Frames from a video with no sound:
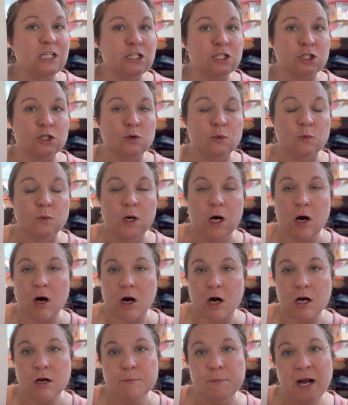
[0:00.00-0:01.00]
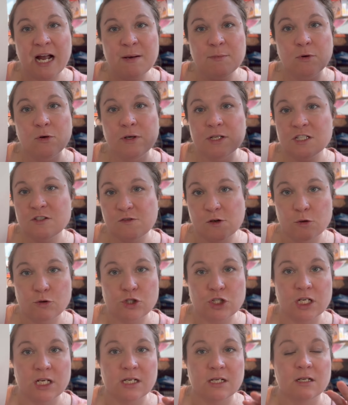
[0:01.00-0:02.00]
do our Bible and
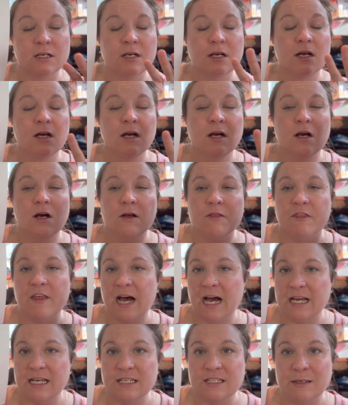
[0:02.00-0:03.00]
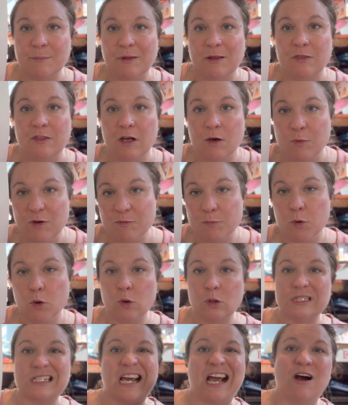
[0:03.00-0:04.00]
devotion. That is something that we've
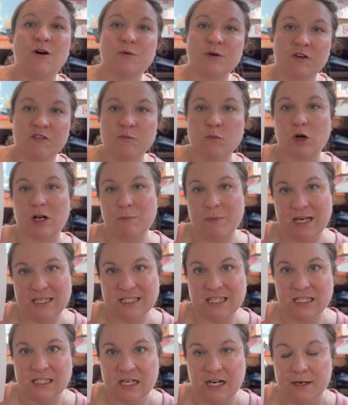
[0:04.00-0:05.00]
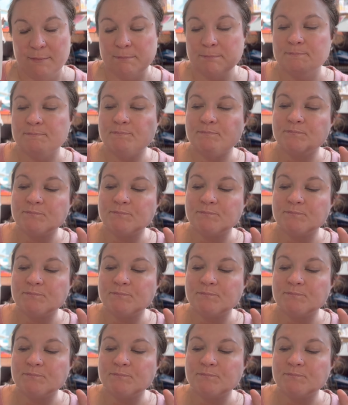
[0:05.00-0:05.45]
pulled out of morning basket time.